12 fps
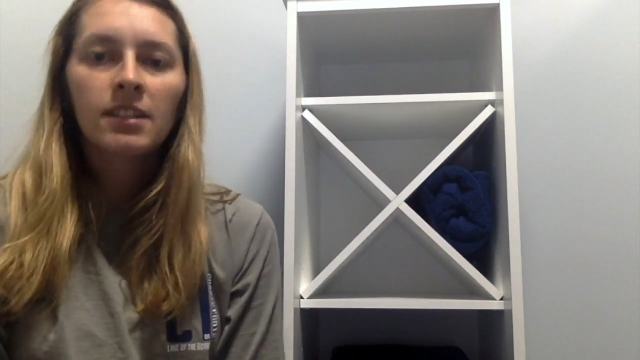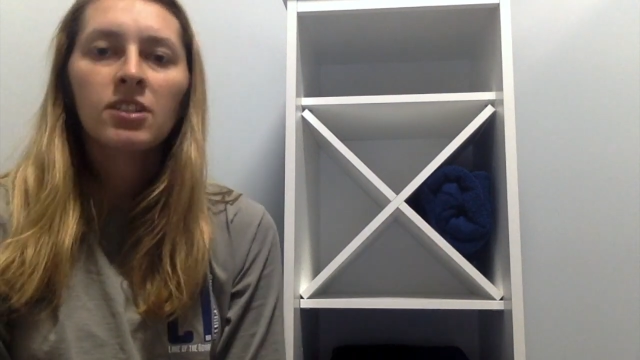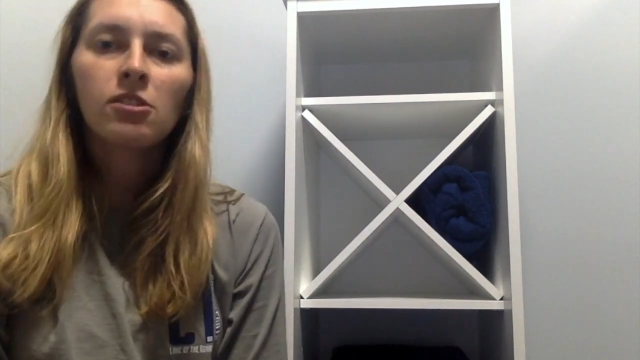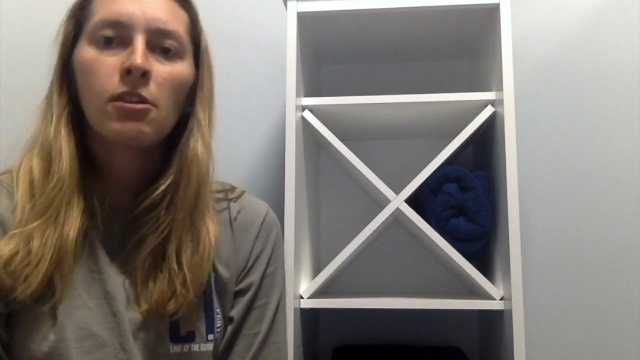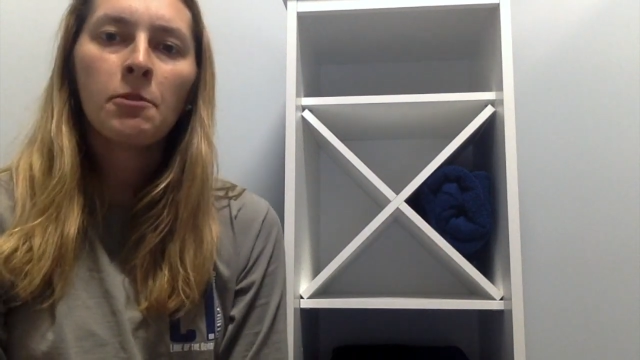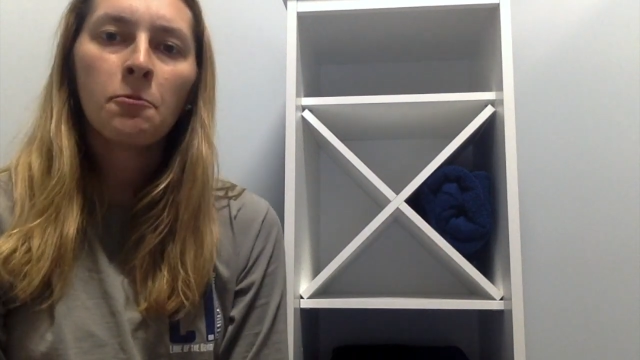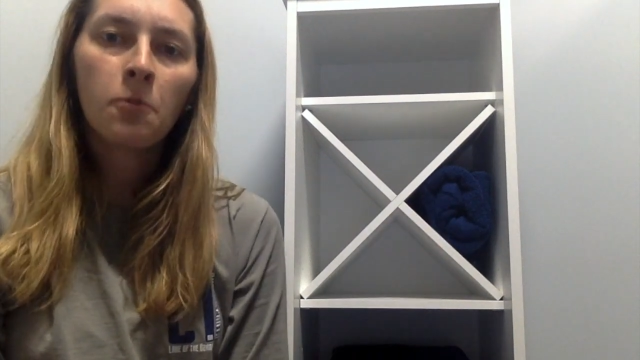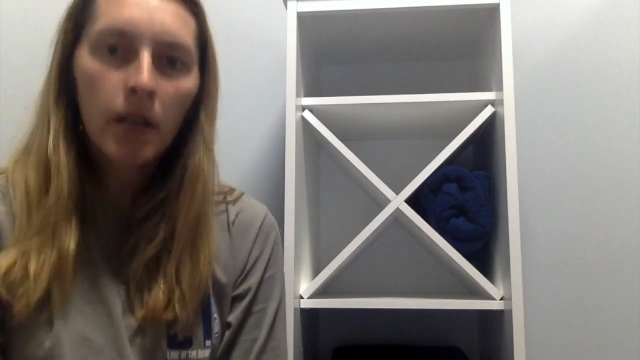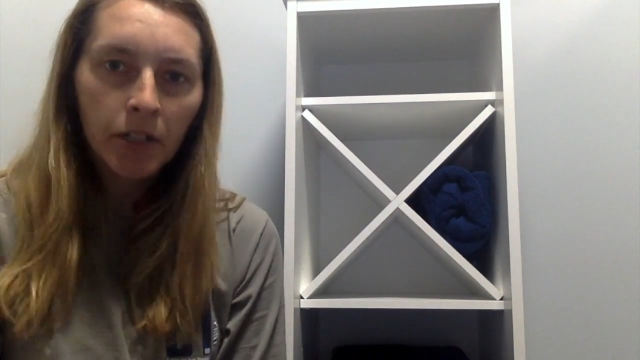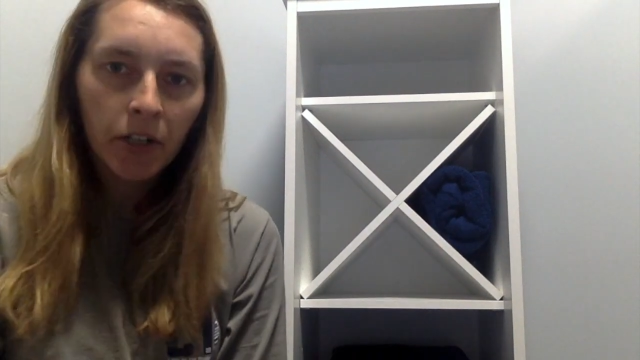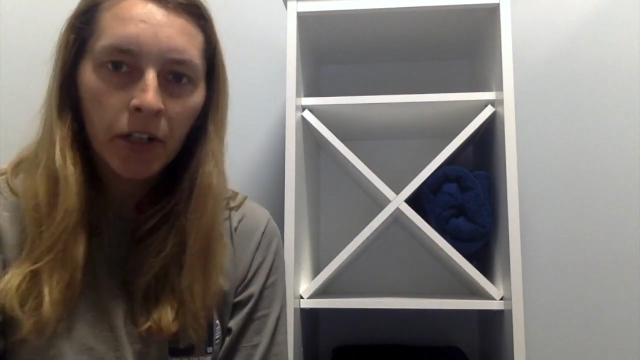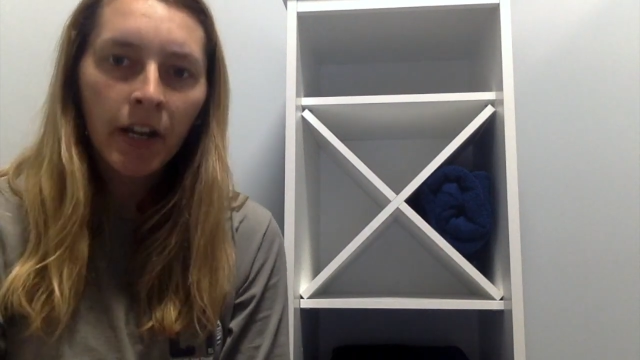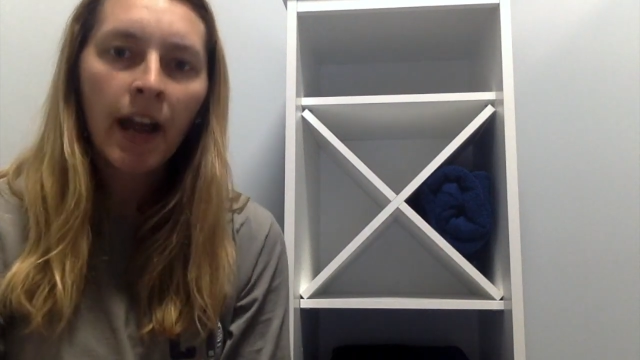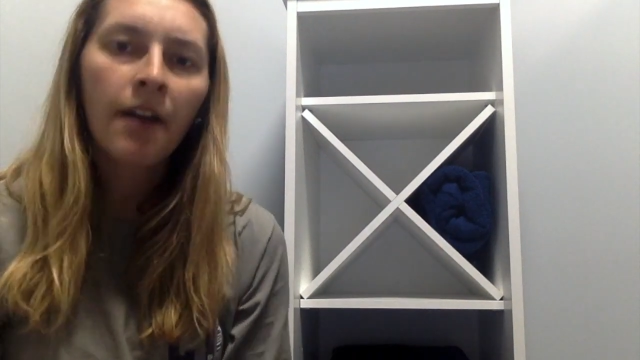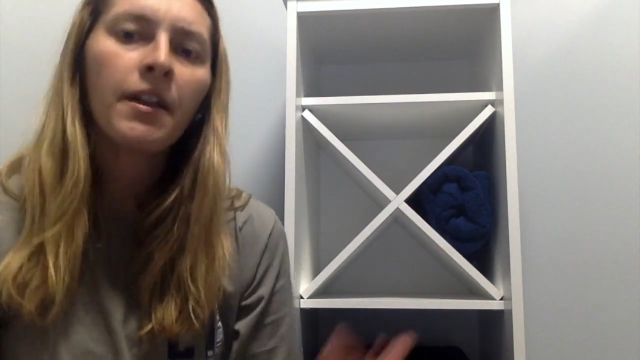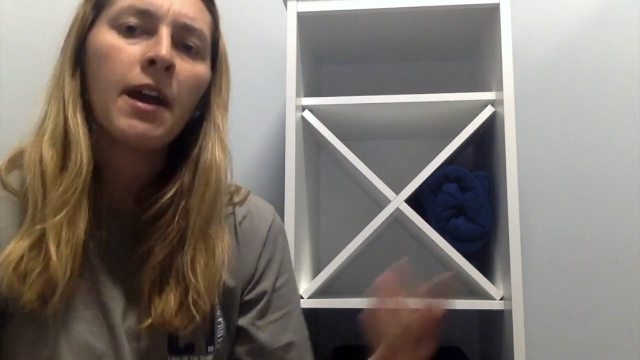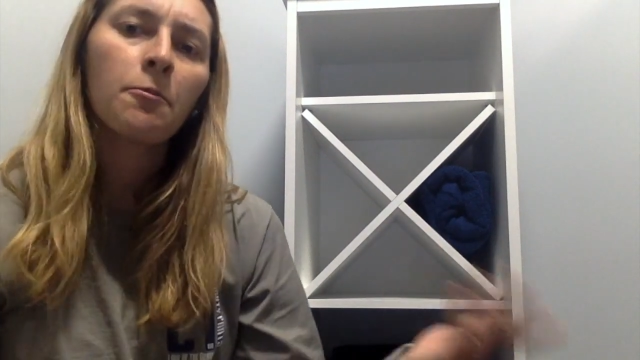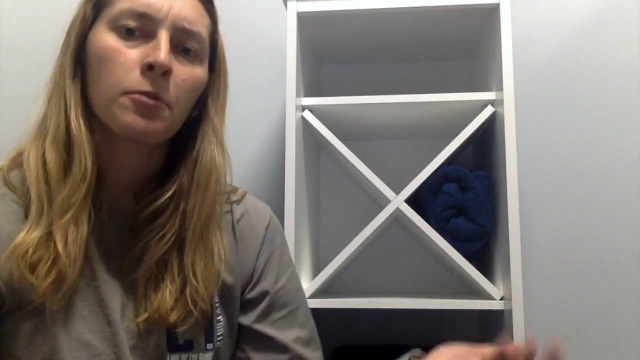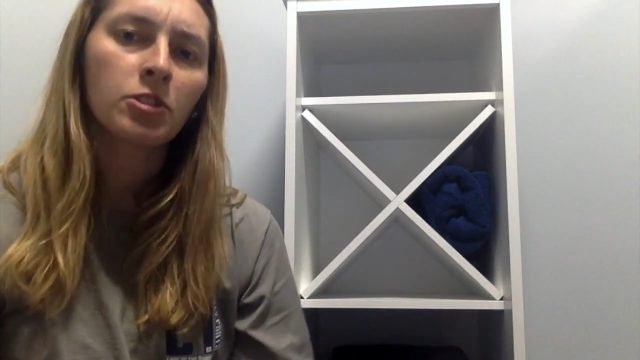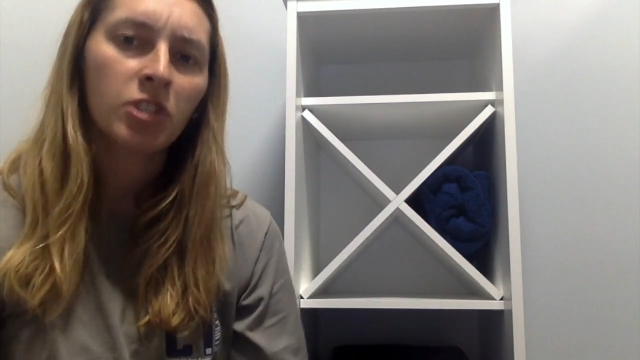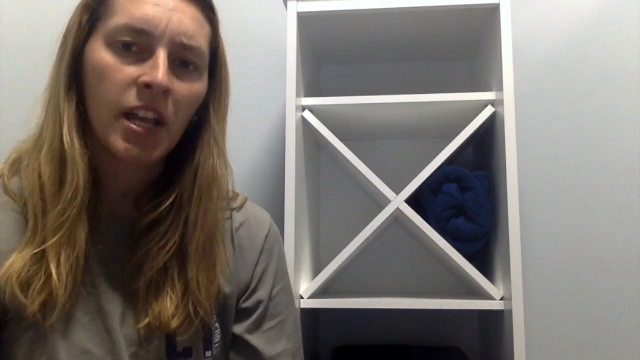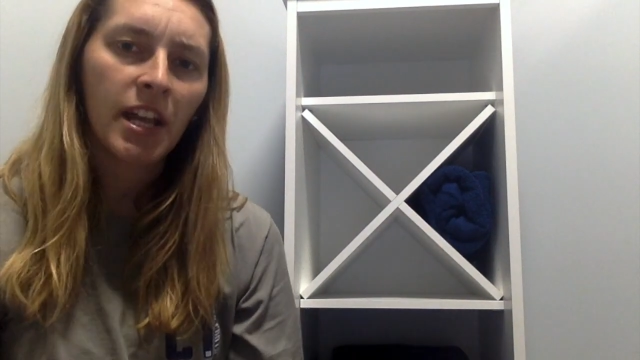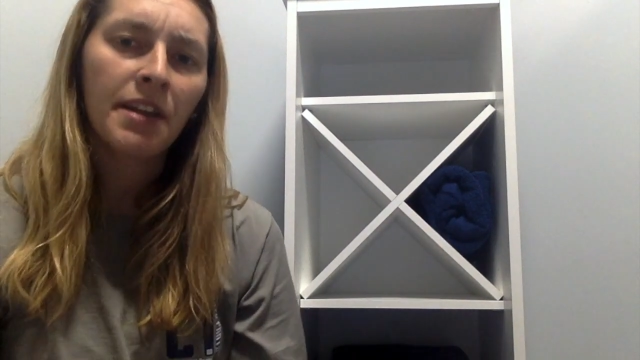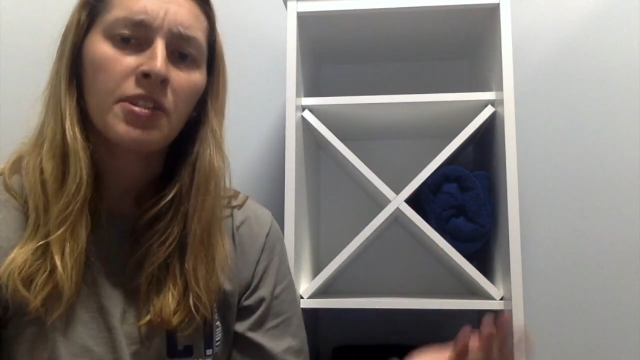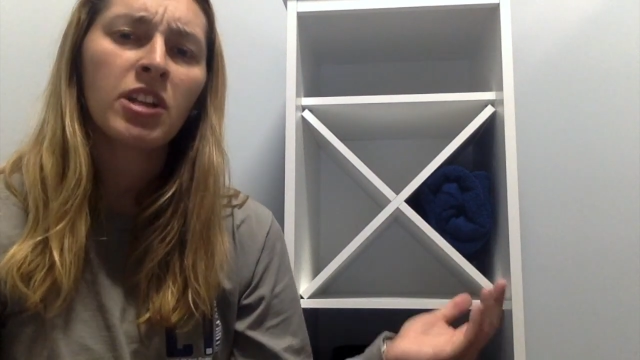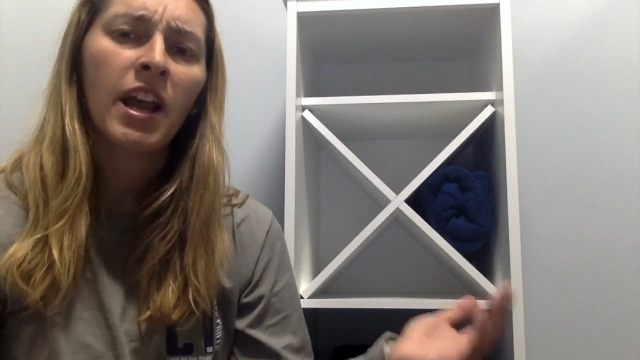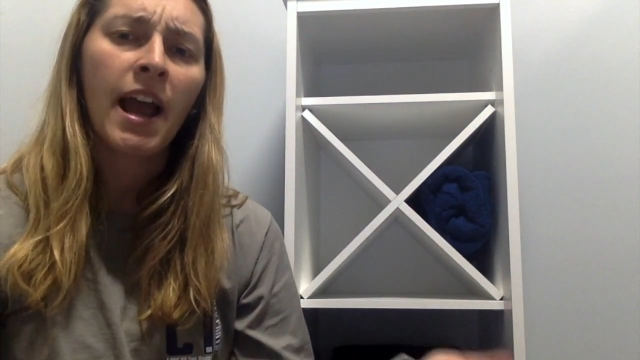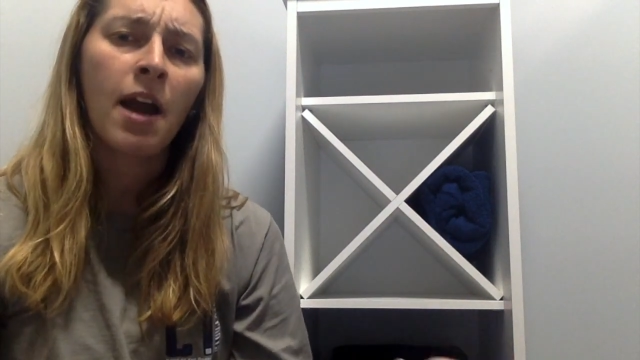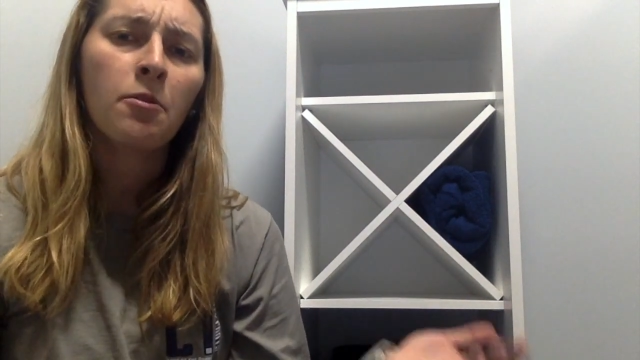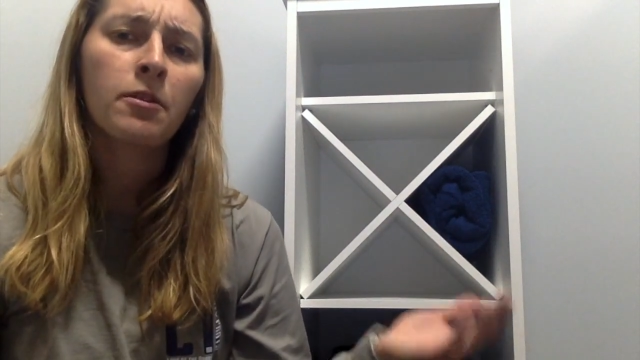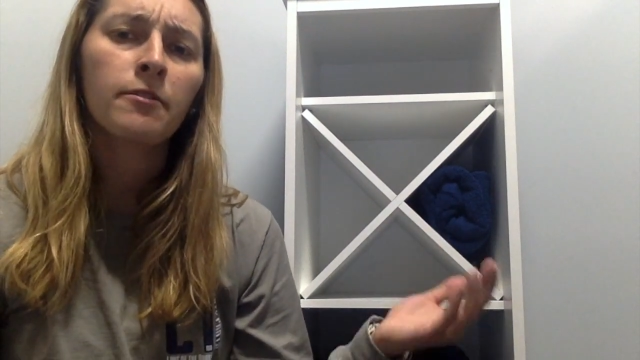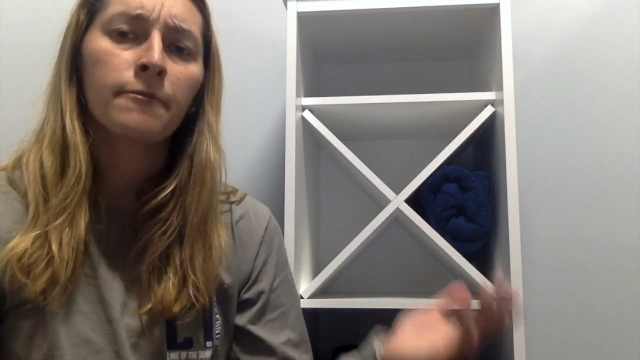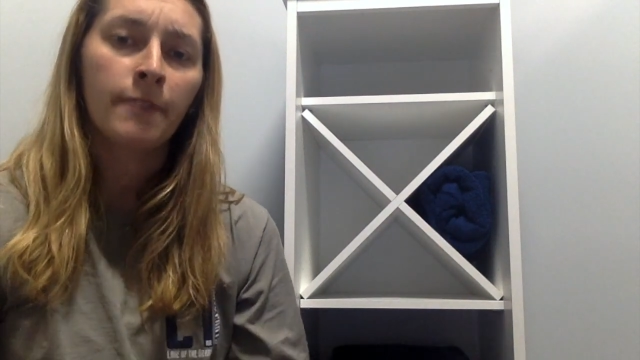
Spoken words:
So I wonder how that will change our